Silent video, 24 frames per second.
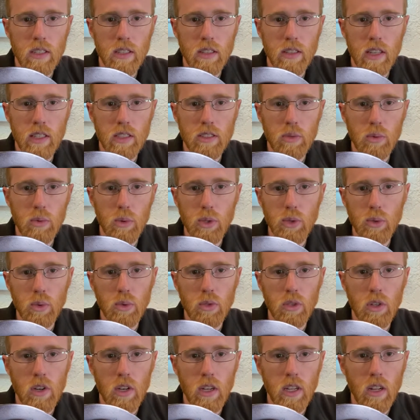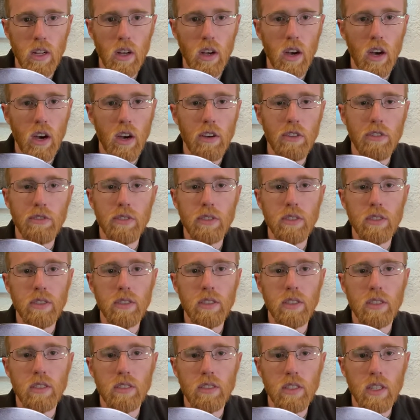That switch will turn it off.
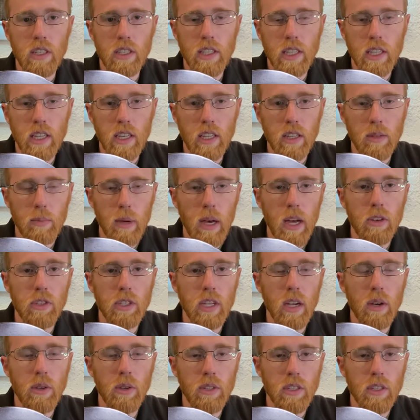Instead of taking the battery out,